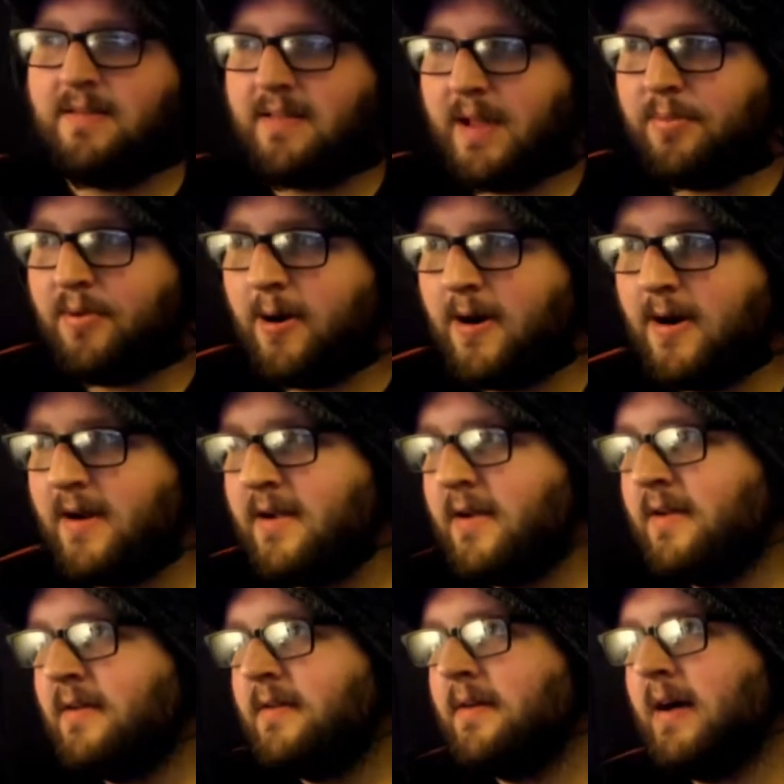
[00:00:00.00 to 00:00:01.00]
part.
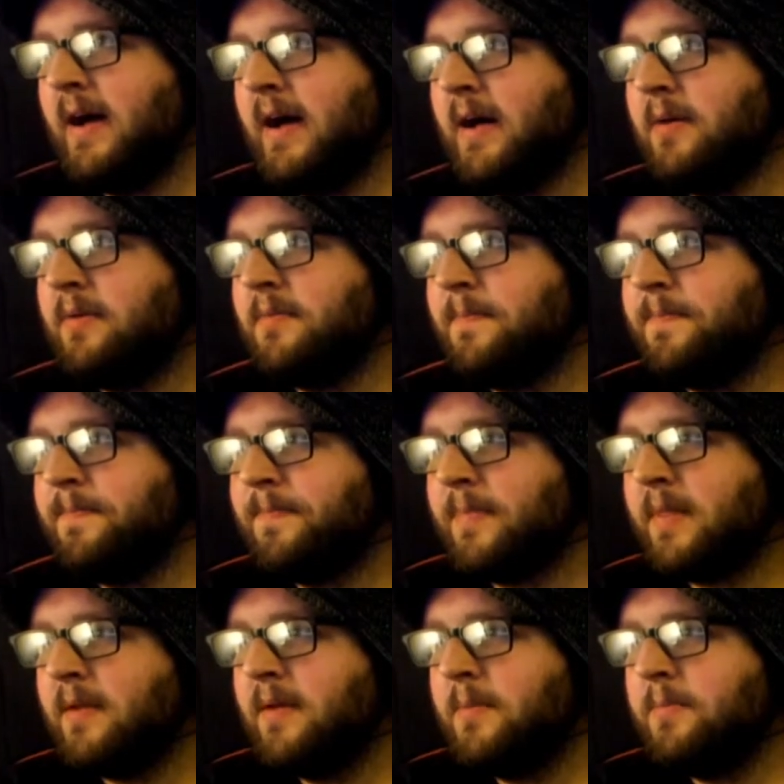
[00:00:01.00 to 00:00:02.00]

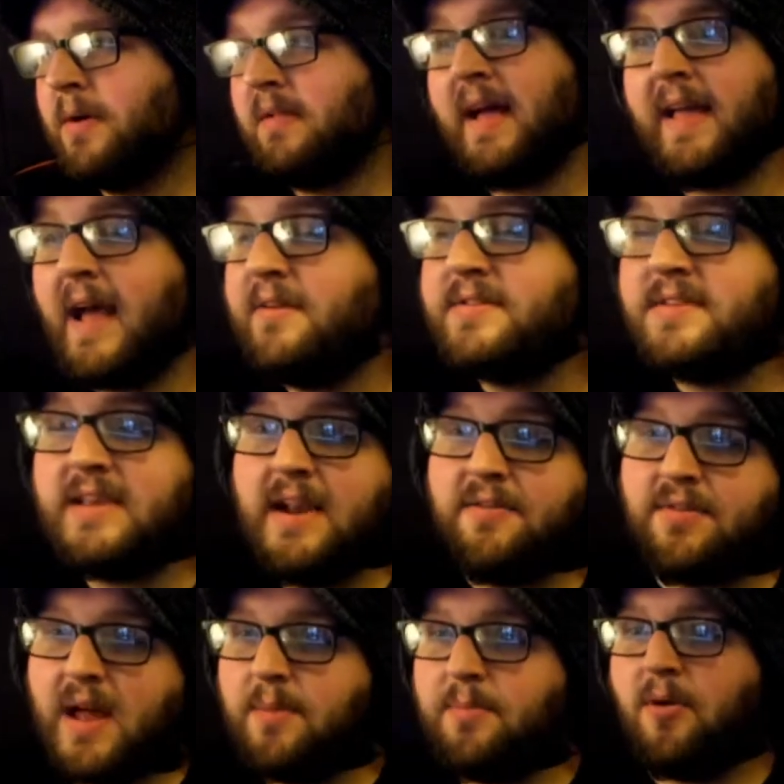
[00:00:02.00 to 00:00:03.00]
But like outside
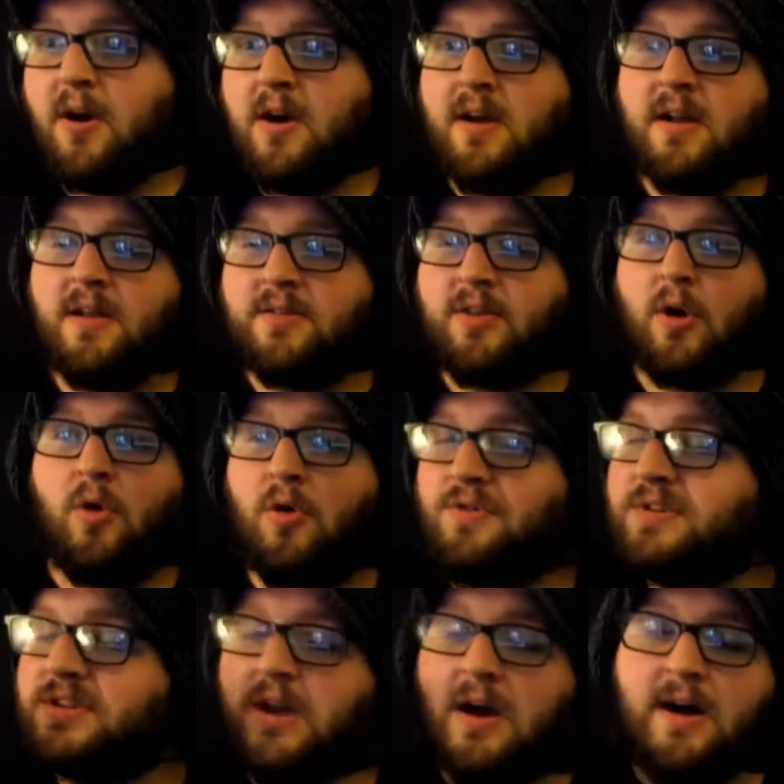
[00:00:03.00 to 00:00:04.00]
of that part, the
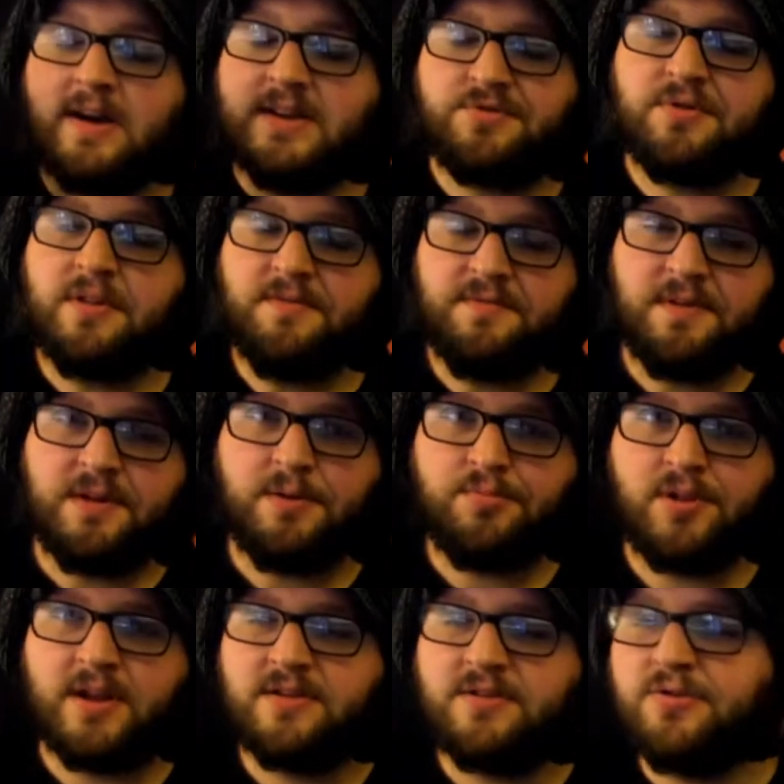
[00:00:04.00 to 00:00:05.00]
whole song is really fun to
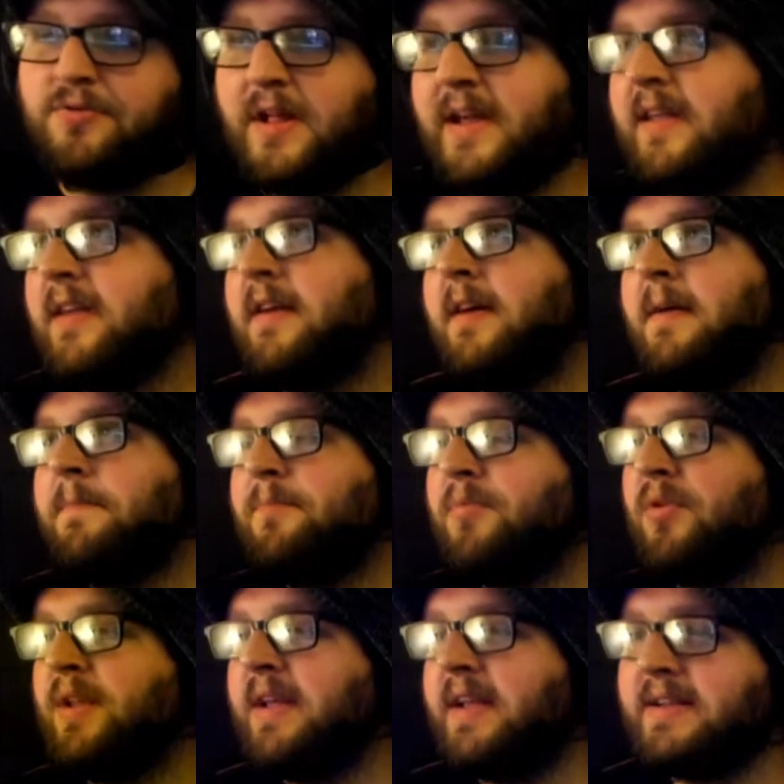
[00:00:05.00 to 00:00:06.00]
play too. Like
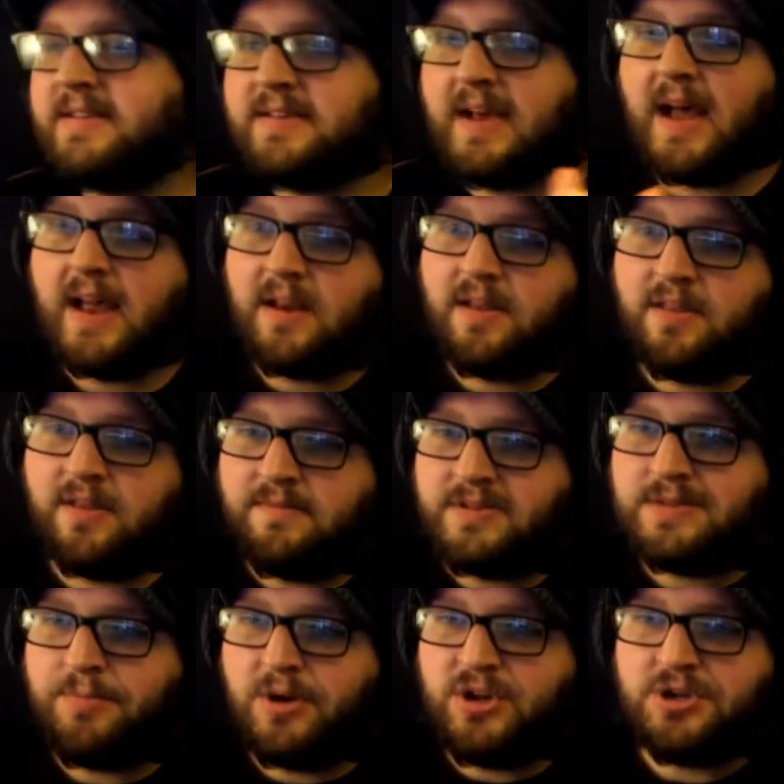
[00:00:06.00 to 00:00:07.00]
putting aside the
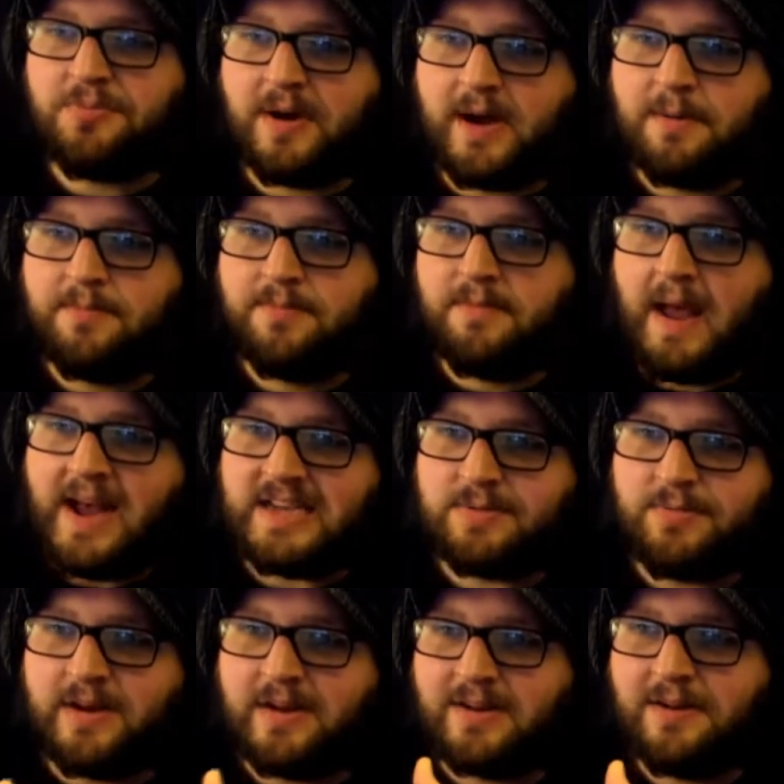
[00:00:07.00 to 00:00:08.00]
SpongeBob
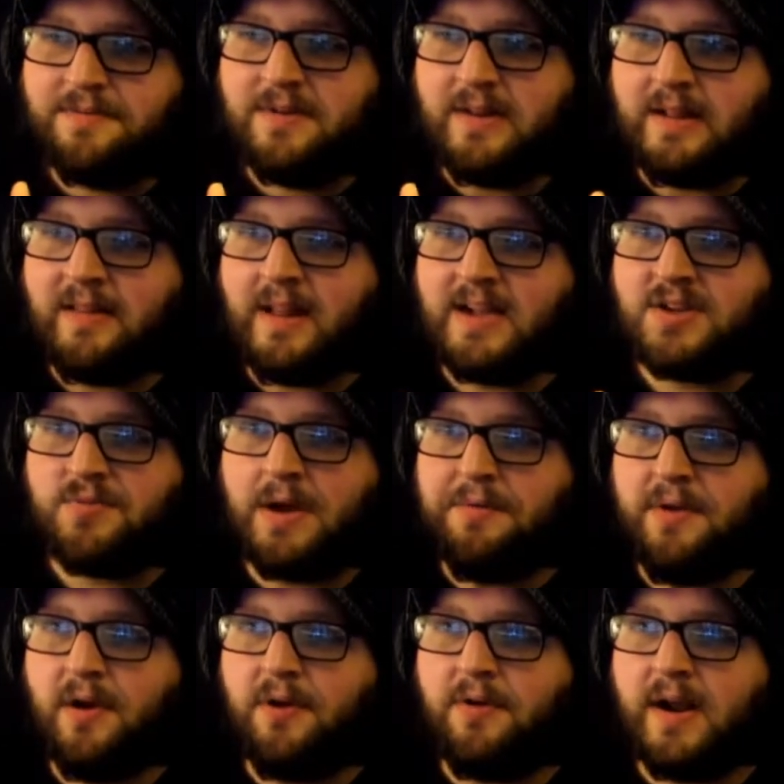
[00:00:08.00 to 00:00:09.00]
aspect of it, and that's why
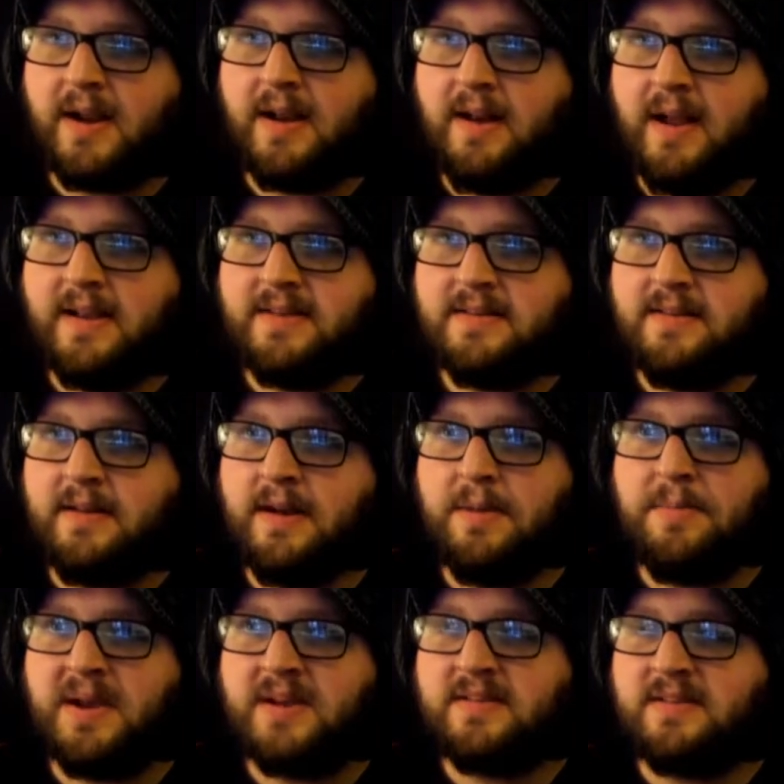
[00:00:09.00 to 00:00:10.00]
we all recognize it, and
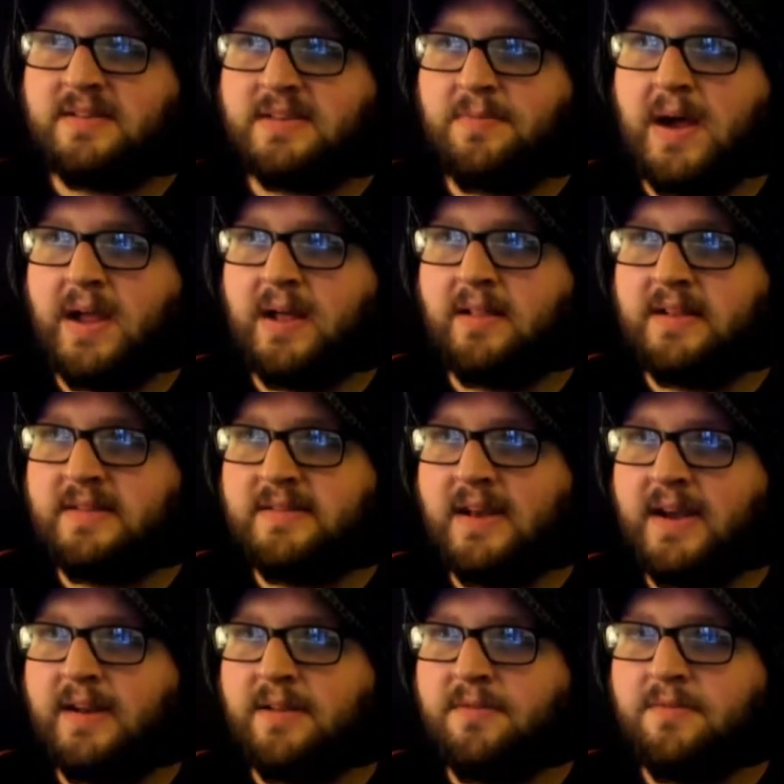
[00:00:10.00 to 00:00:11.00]
it makes us smile
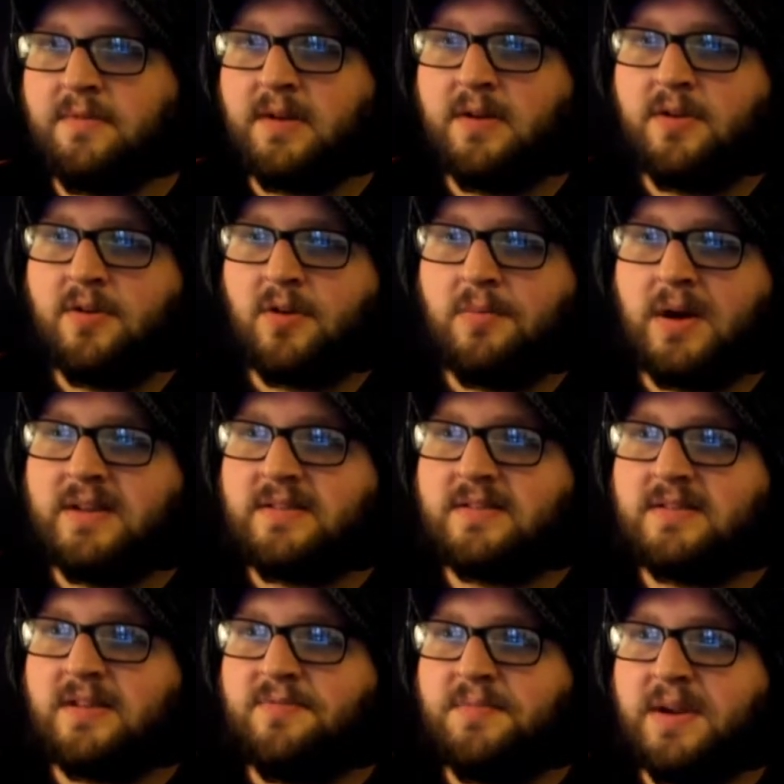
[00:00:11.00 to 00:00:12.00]
inside and reminds
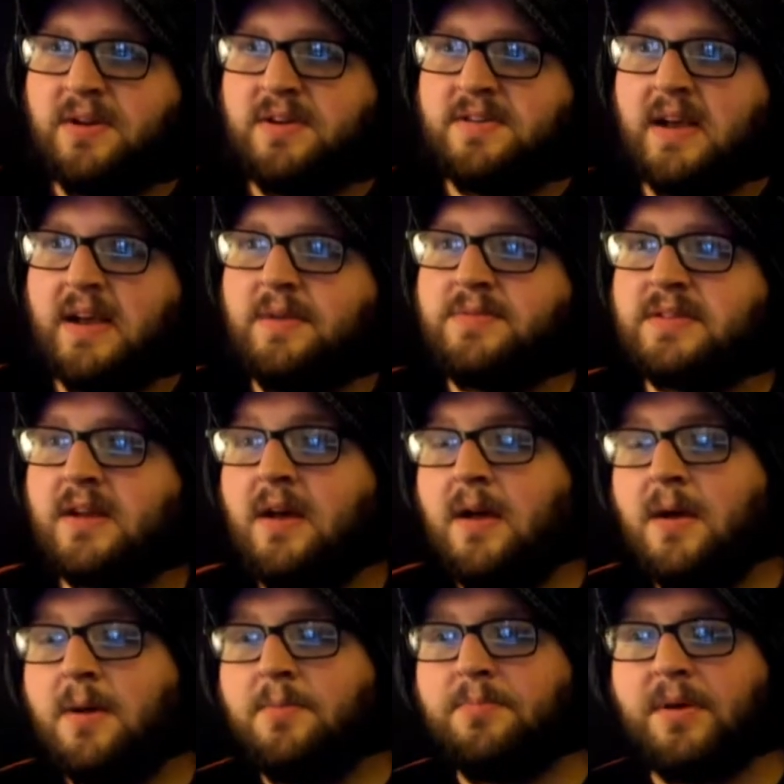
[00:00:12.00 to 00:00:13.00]
us of better times.
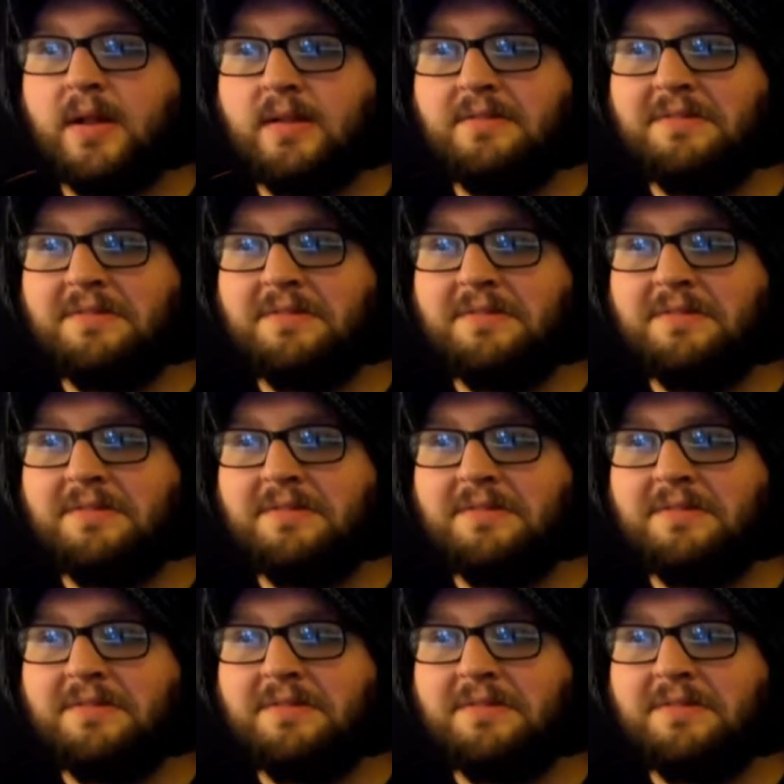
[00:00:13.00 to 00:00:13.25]
But